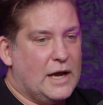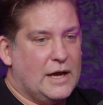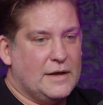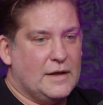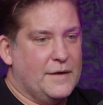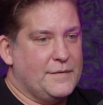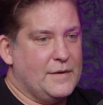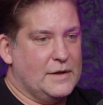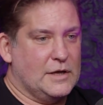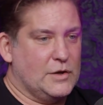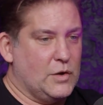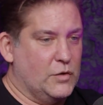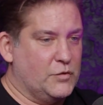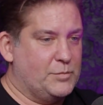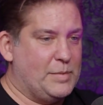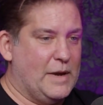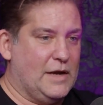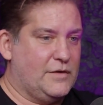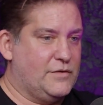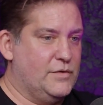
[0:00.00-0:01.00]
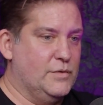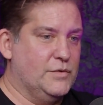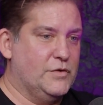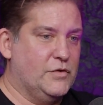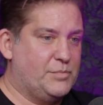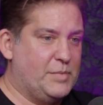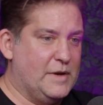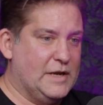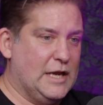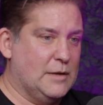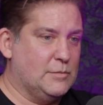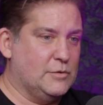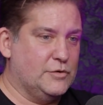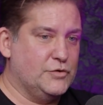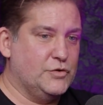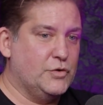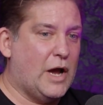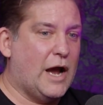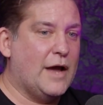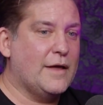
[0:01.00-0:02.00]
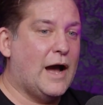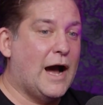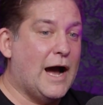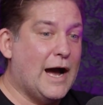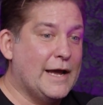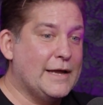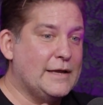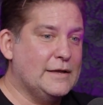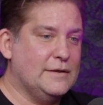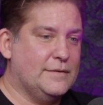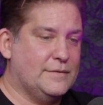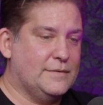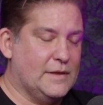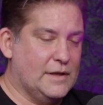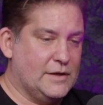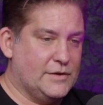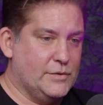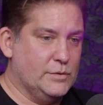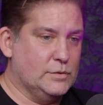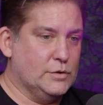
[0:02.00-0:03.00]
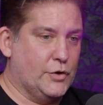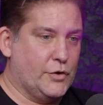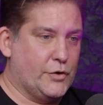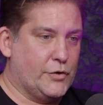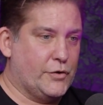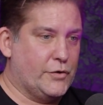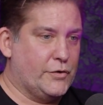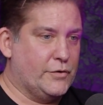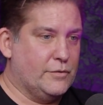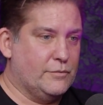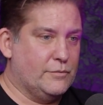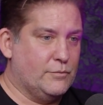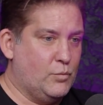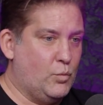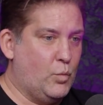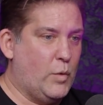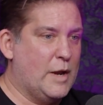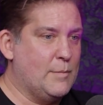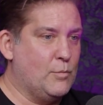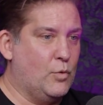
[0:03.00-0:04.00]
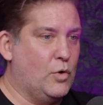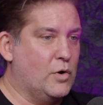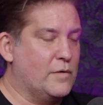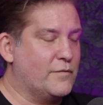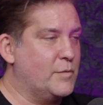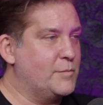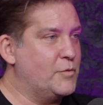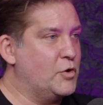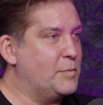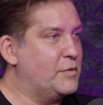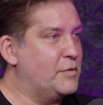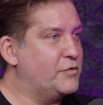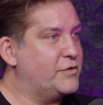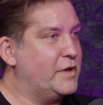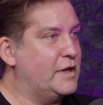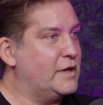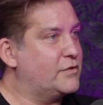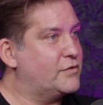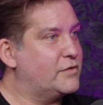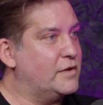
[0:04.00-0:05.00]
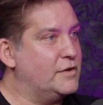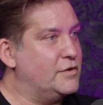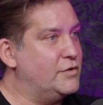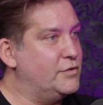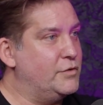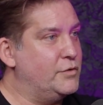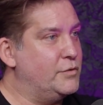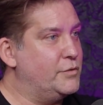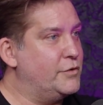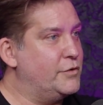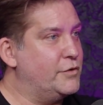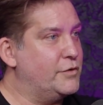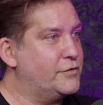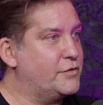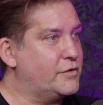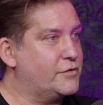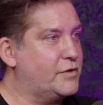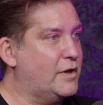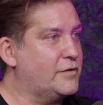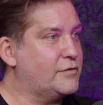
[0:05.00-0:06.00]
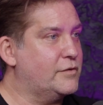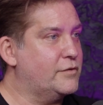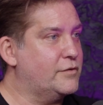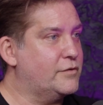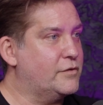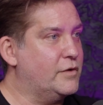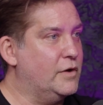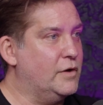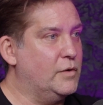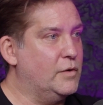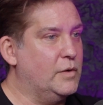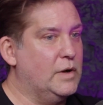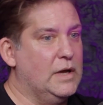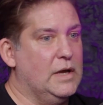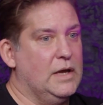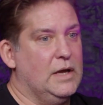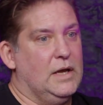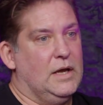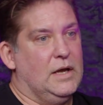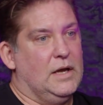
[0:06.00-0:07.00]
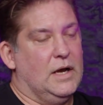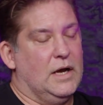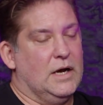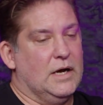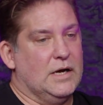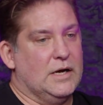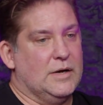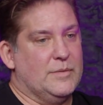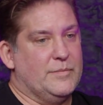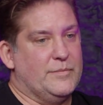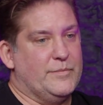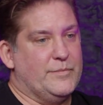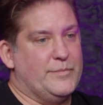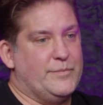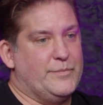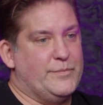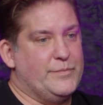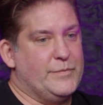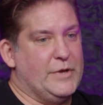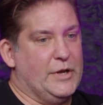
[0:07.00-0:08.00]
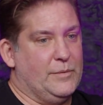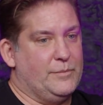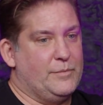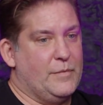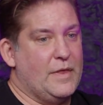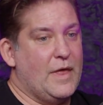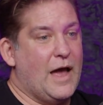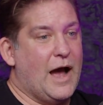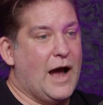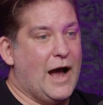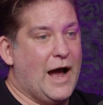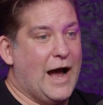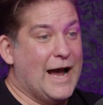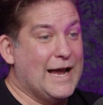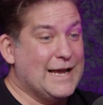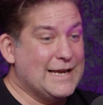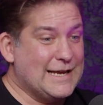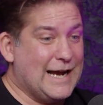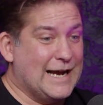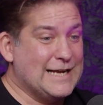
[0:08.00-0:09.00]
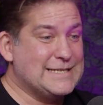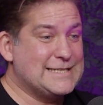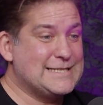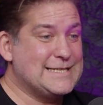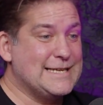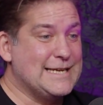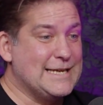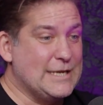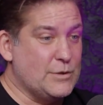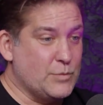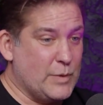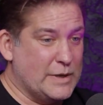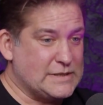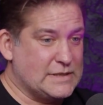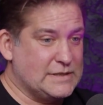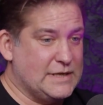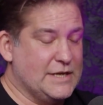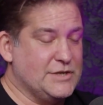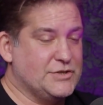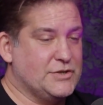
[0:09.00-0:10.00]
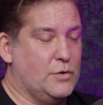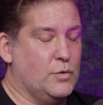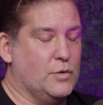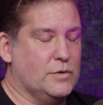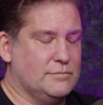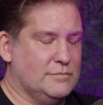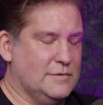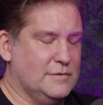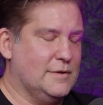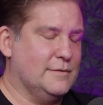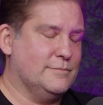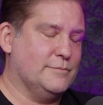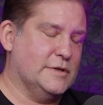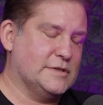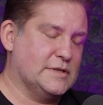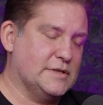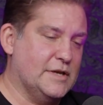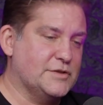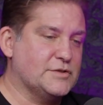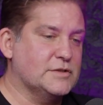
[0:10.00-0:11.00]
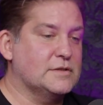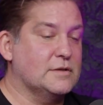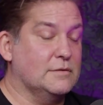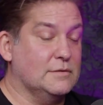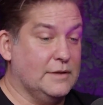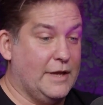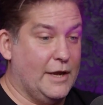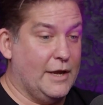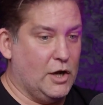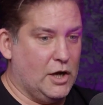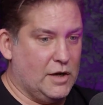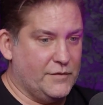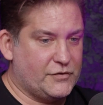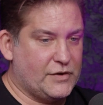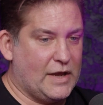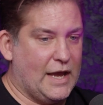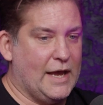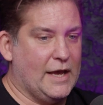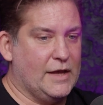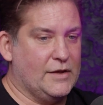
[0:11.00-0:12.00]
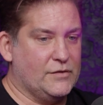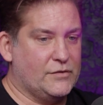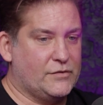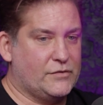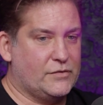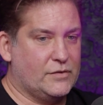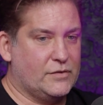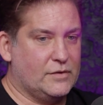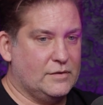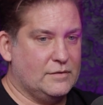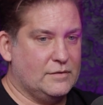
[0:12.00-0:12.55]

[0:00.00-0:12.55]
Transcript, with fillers: I think it goes back to just being able, you, I, I think you learn way more from your mistakes than you do your successes. So, um, you know, I, I see resignation or resignations, layoffs as